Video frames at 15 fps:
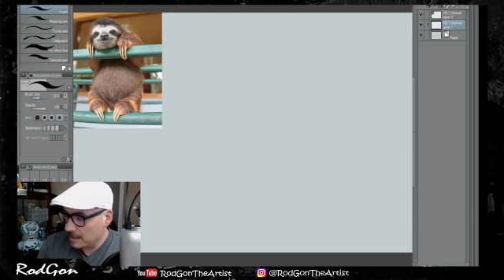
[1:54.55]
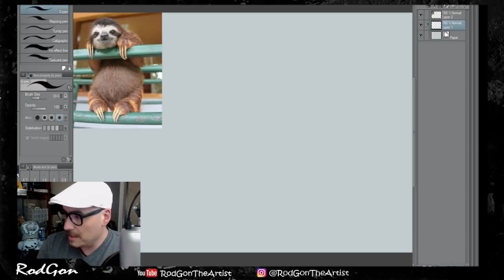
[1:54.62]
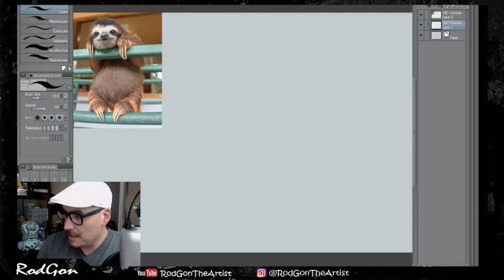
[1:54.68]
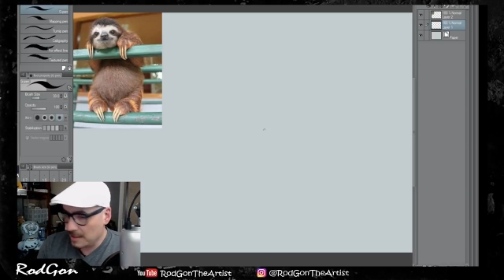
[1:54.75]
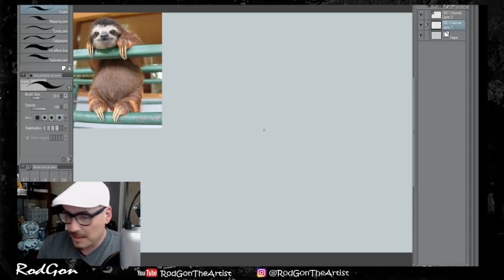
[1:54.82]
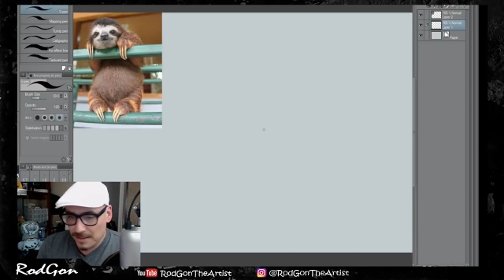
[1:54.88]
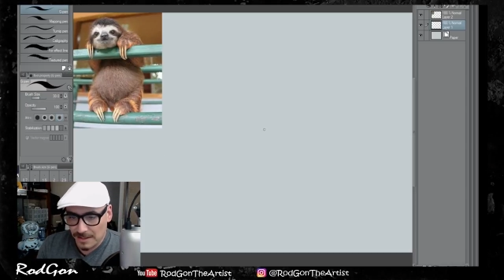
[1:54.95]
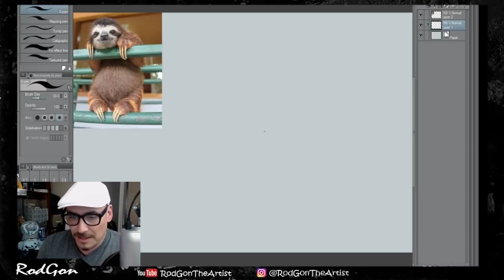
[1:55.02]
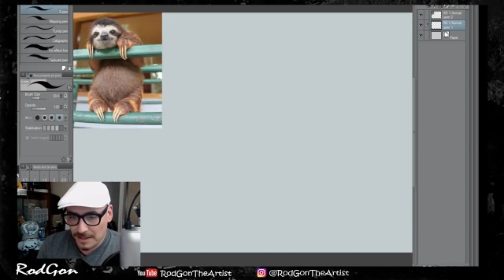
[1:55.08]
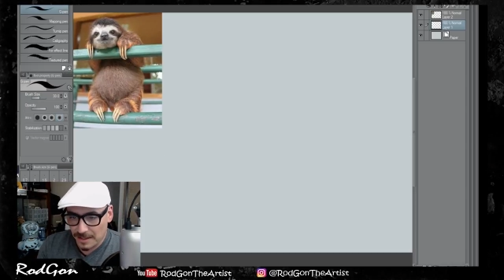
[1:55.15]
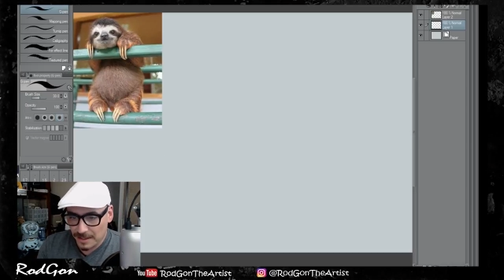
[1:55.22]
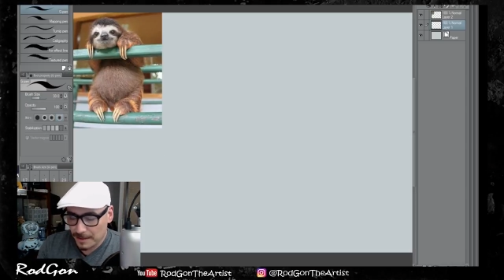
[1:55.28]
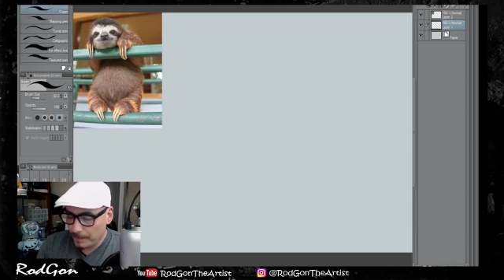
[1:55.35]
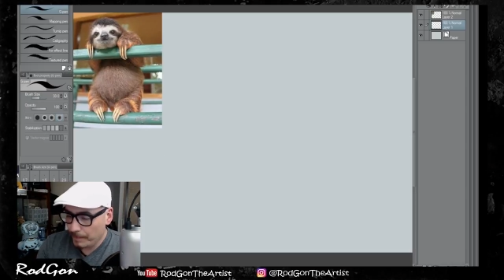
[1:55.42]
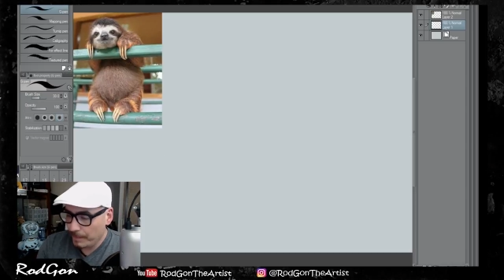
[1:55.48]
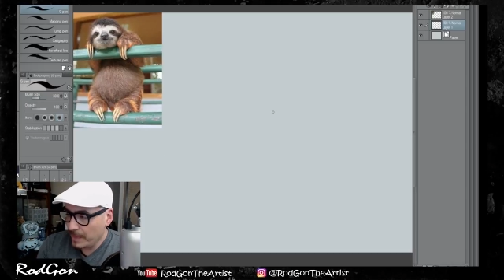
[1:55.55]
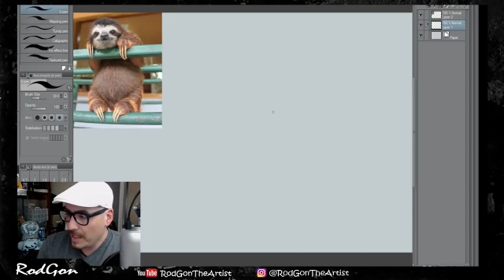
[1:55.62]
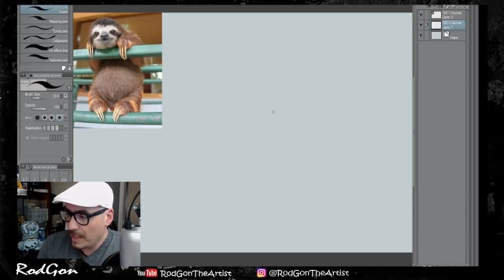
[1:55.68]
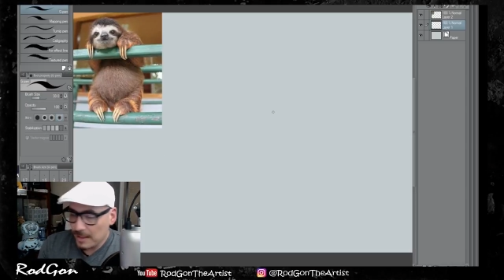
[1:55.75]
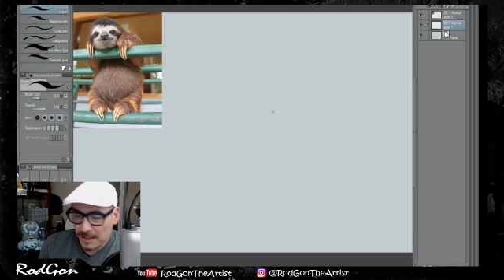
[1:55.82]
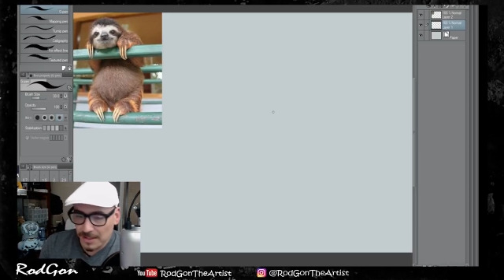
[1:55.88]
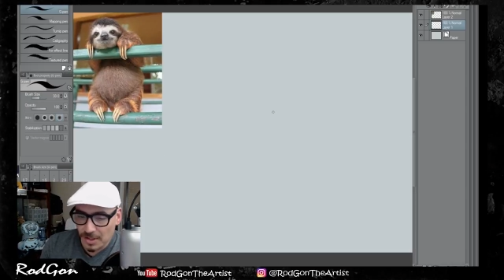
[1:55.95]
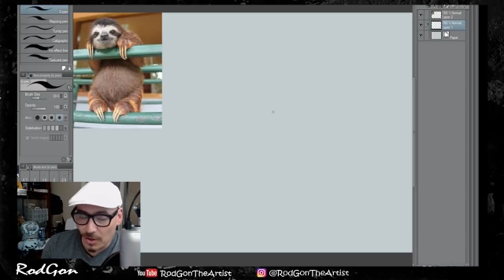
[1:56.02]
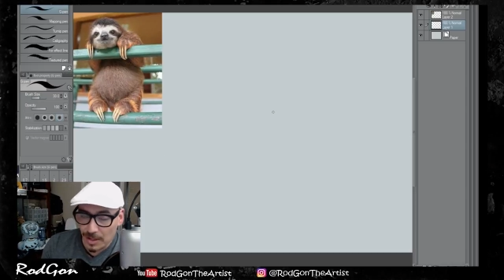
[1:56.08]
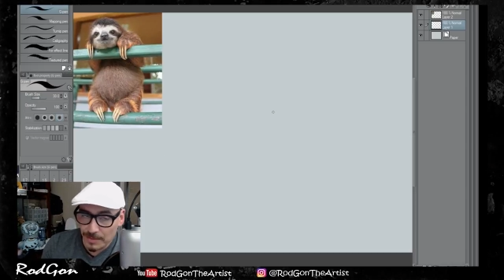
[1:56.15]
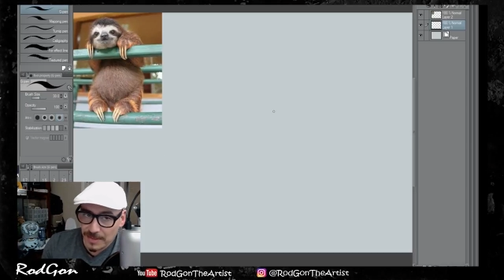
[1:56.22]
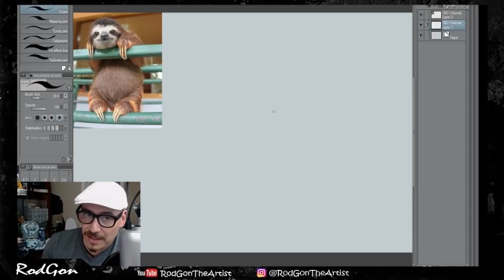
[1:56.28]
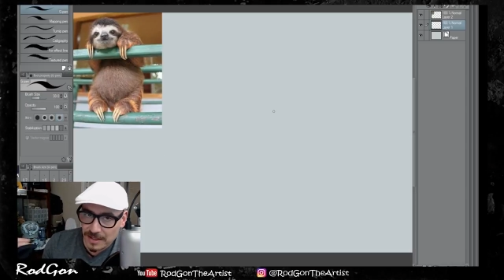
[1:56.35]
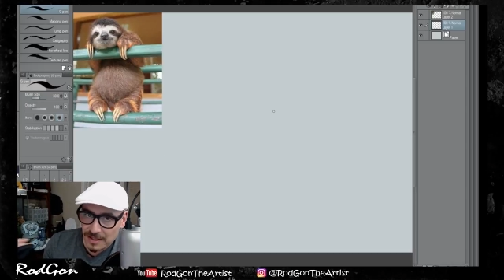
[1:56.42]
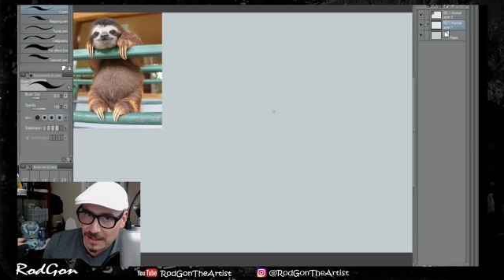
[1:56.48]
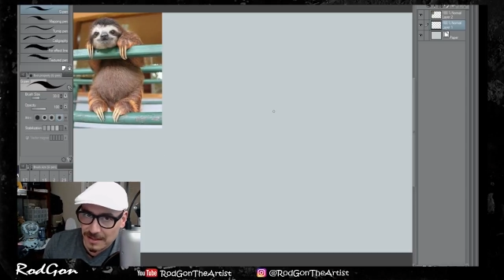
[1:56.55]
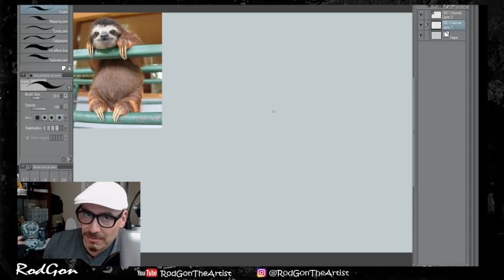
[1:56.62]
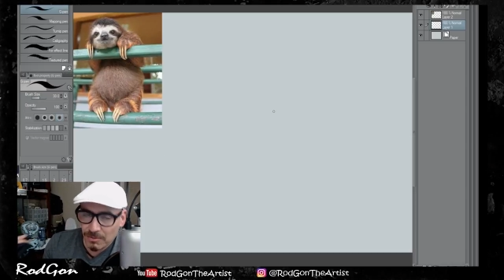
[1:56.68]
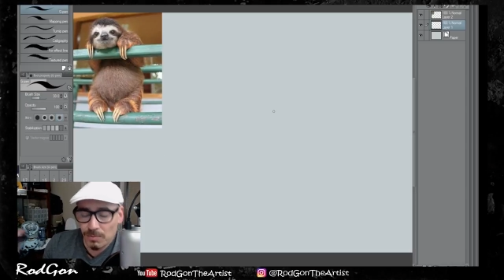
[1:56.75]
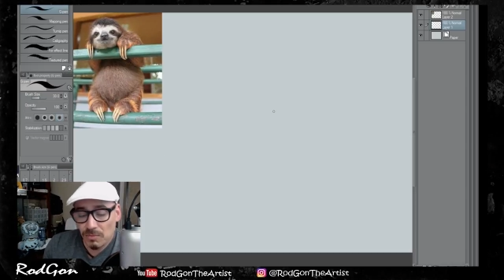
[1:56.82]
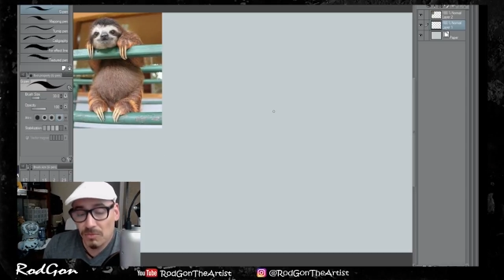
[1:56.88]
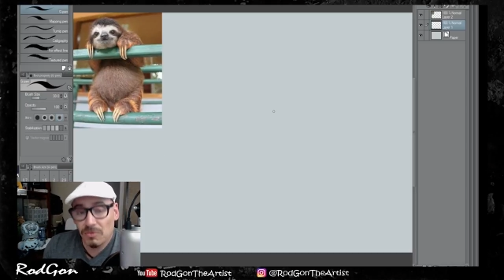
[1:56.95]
Let's see. So I'm gonna